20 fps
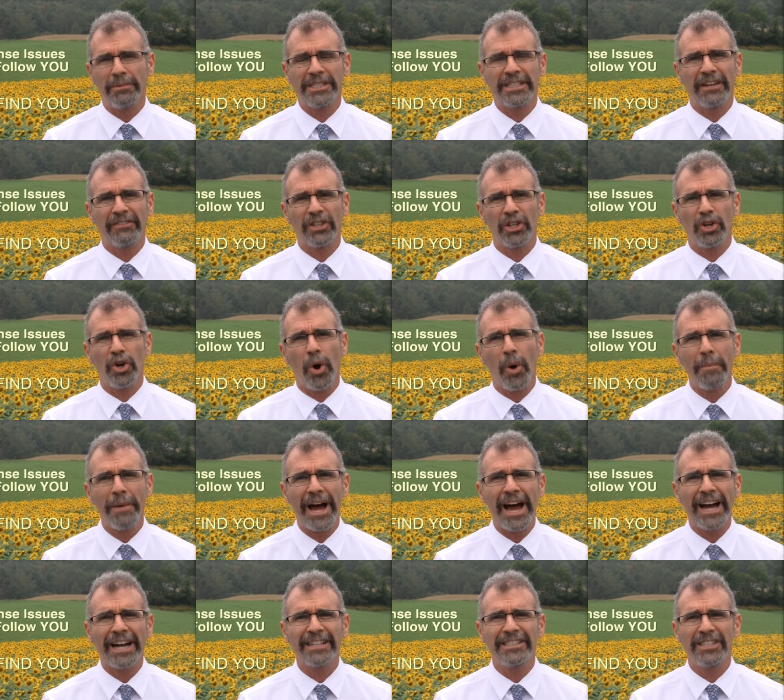It means you have to go
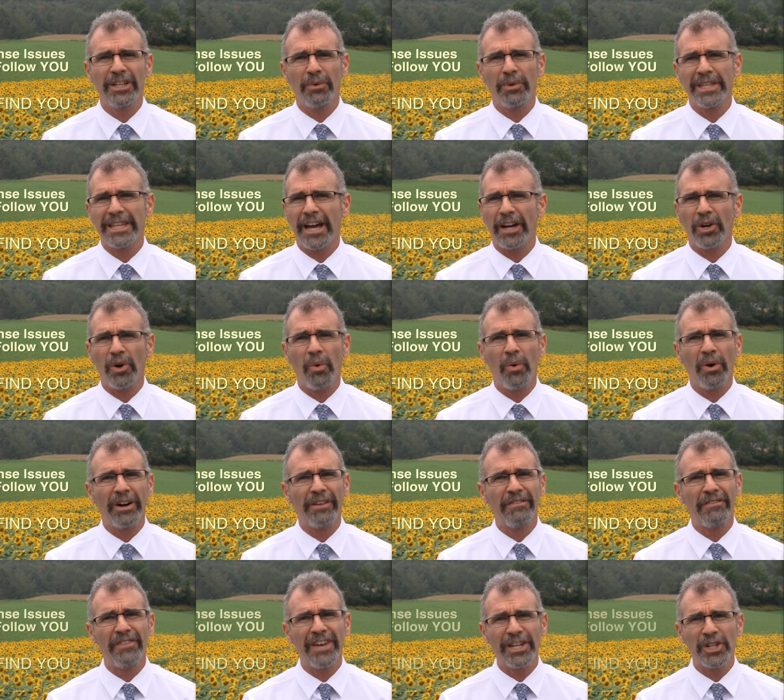back, deal with that
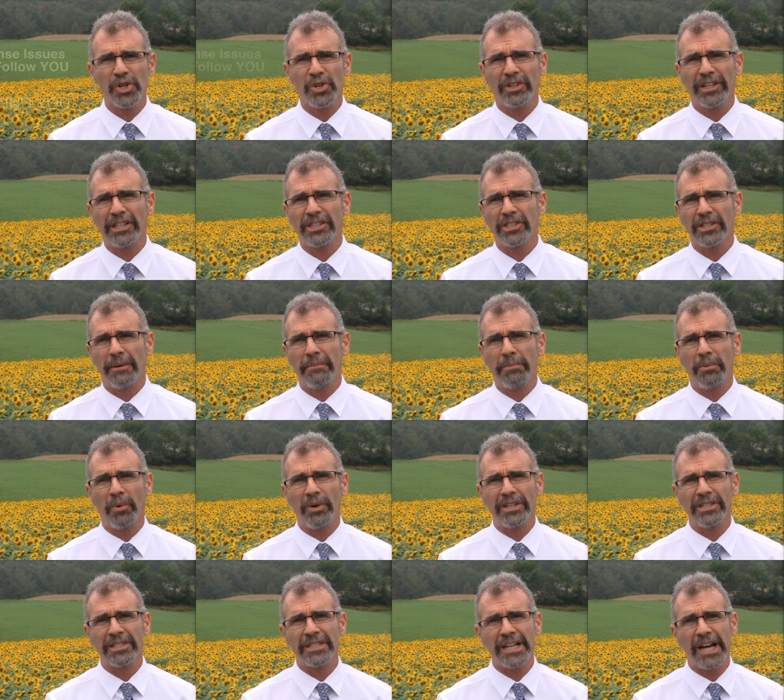court eventually at some
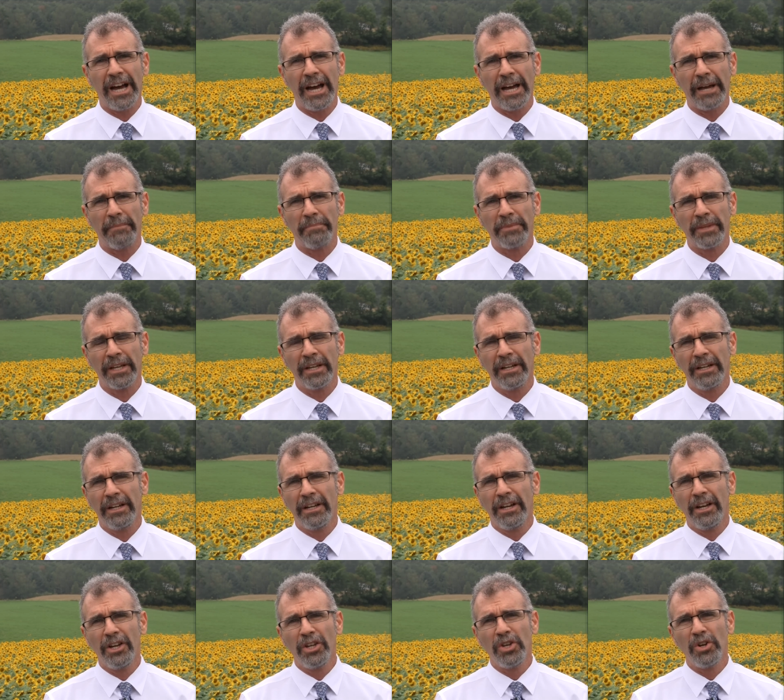point in time.
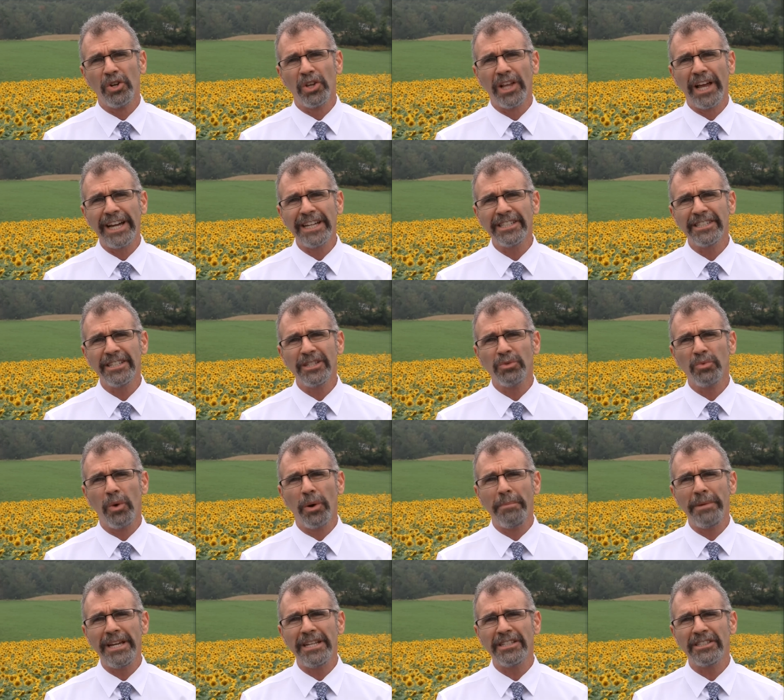Your license
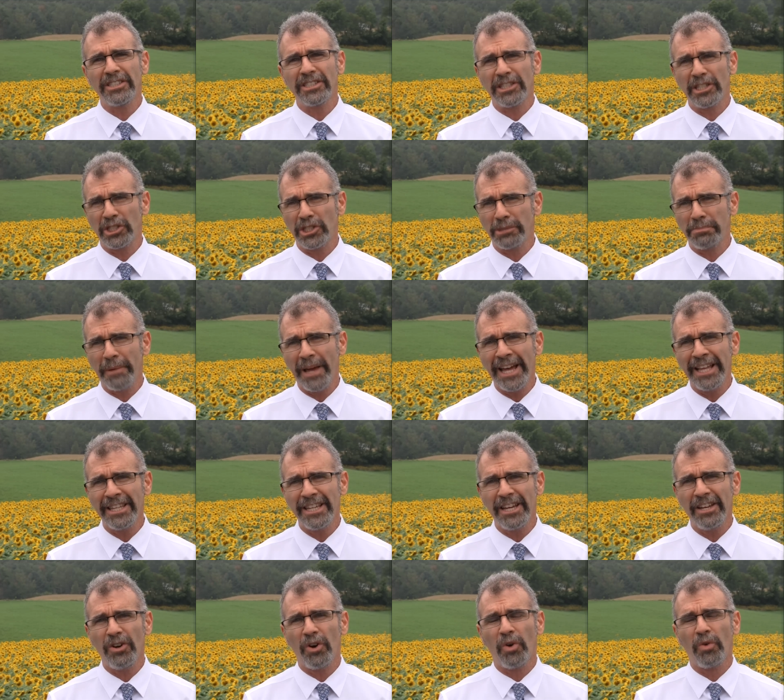will be
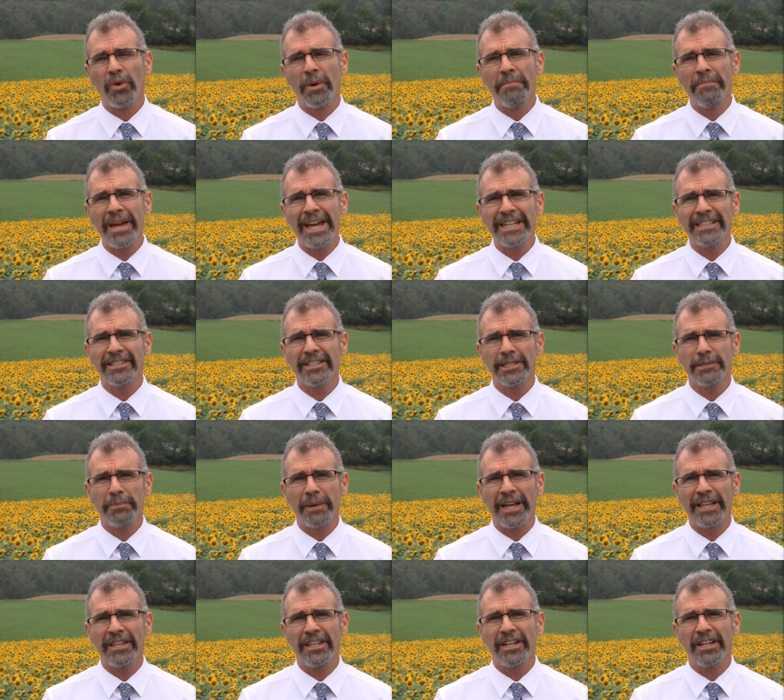suspended or remain
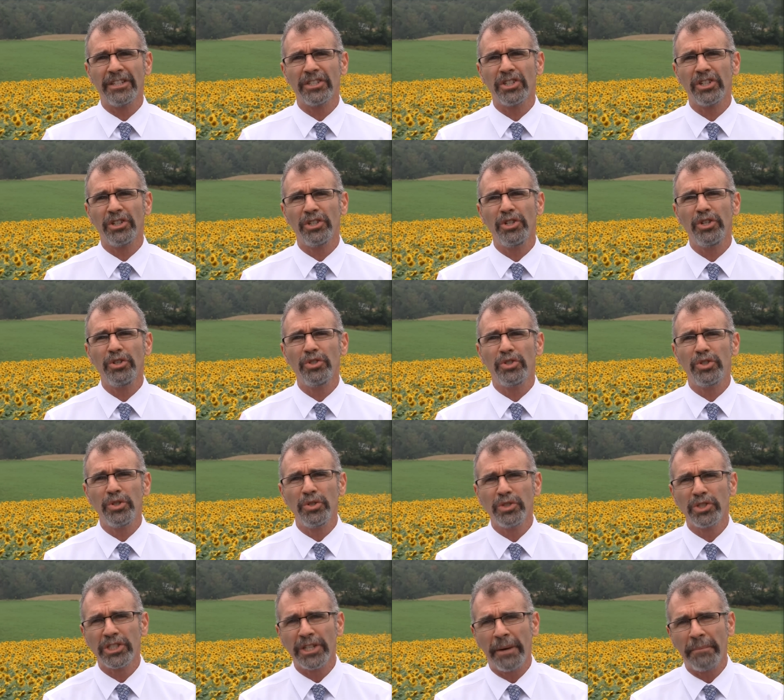suspended until you
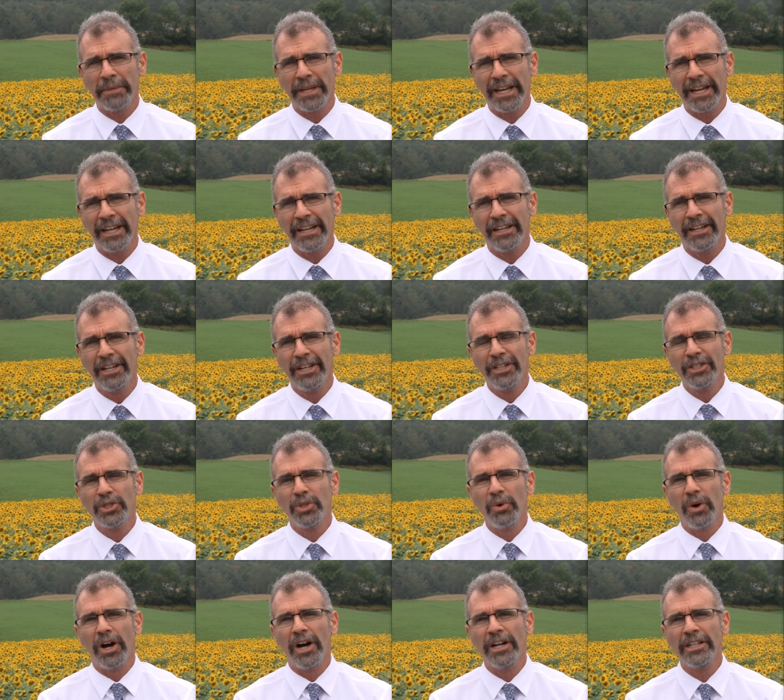do something
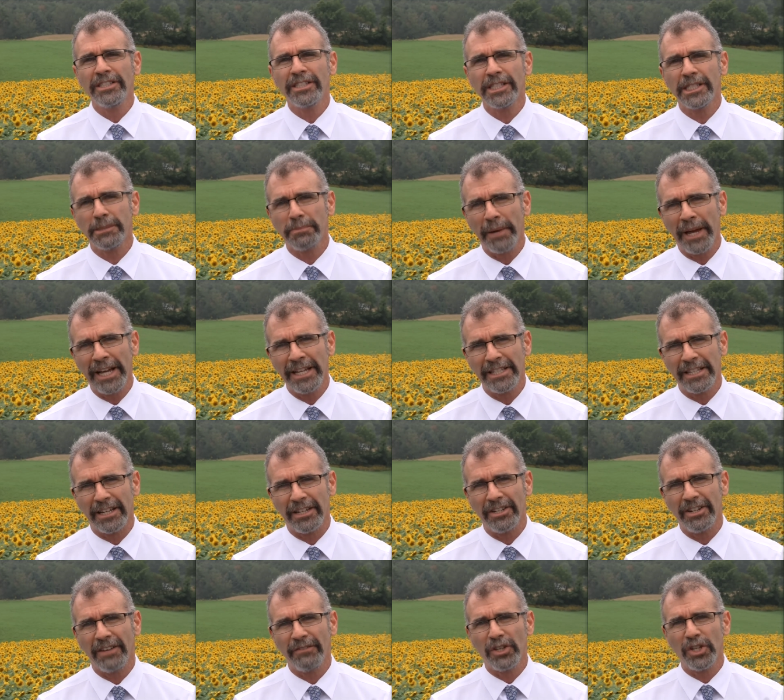to unsuspend
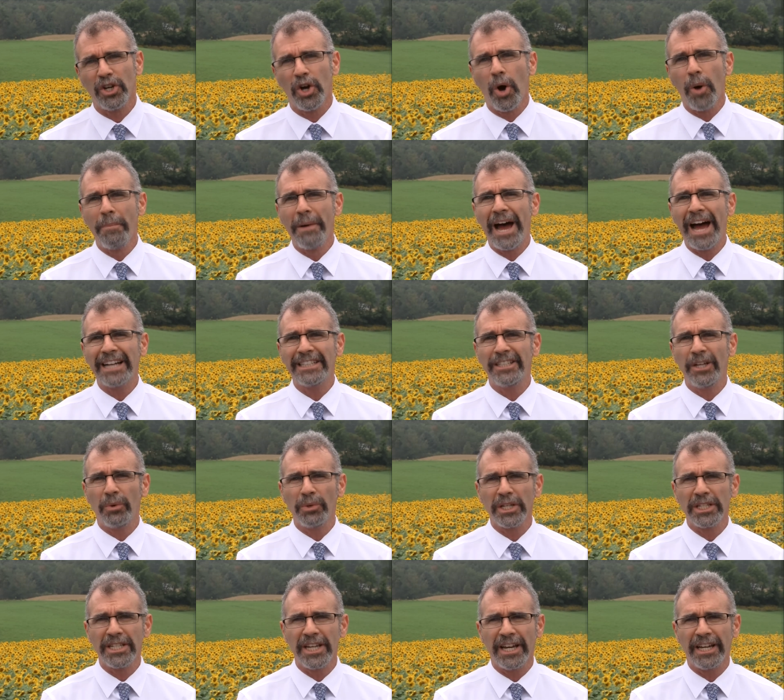it. You have to go back,
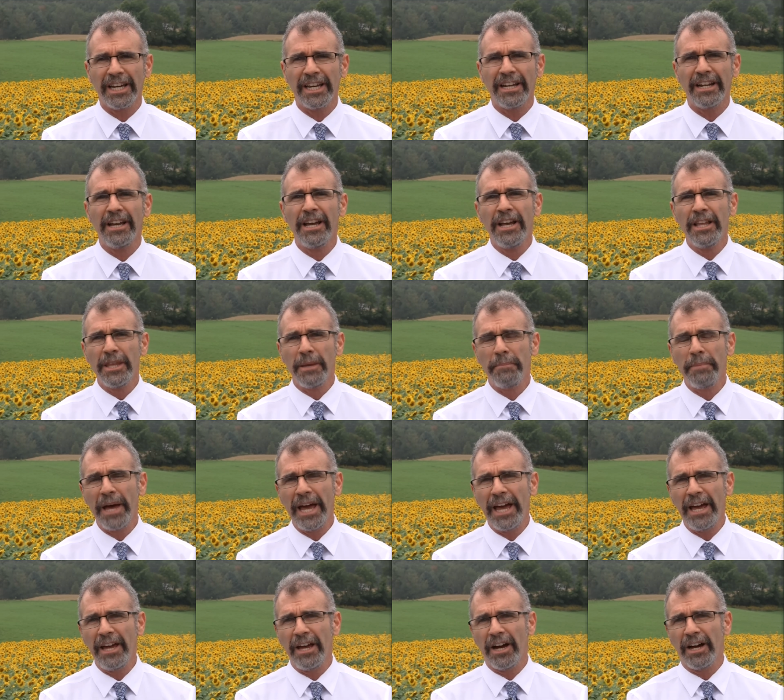deal with a ticket, then
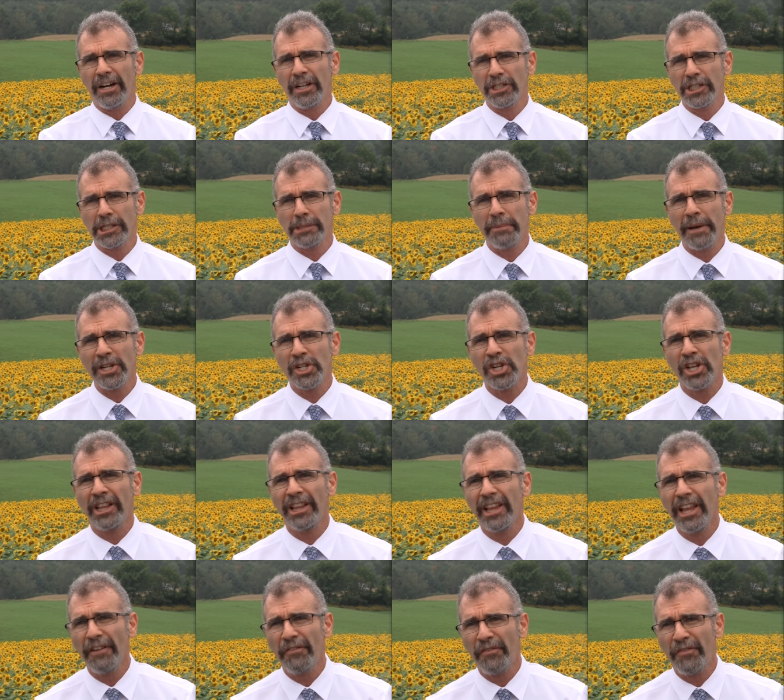pay a
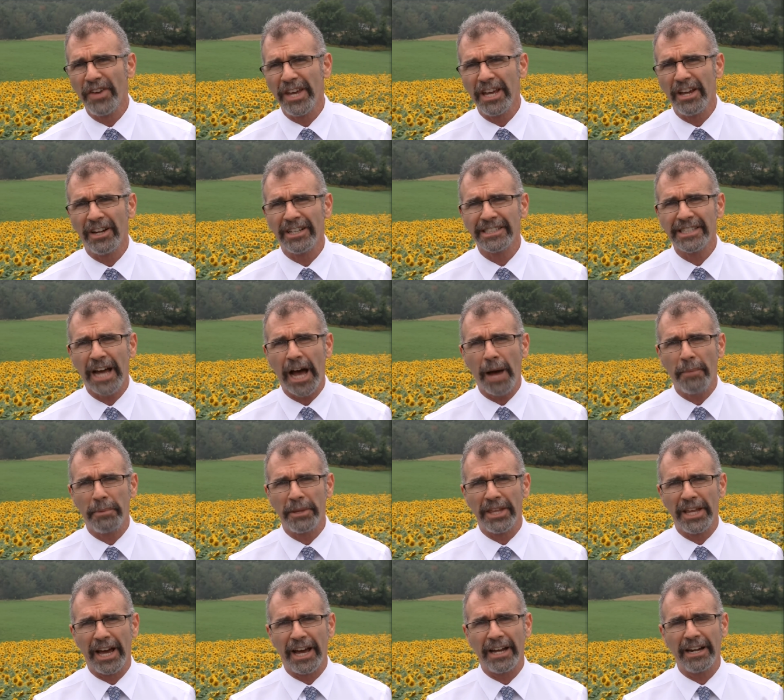suspension lift fee on
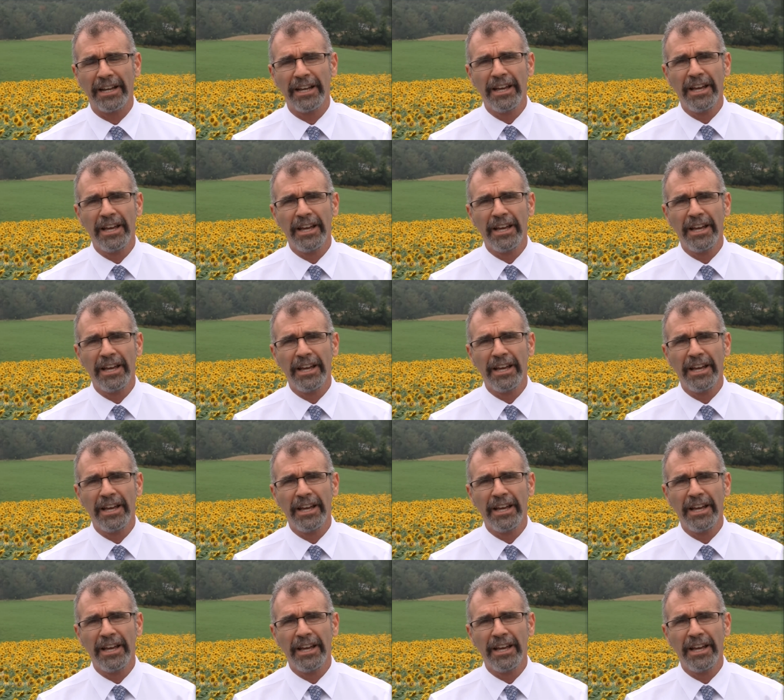top of that.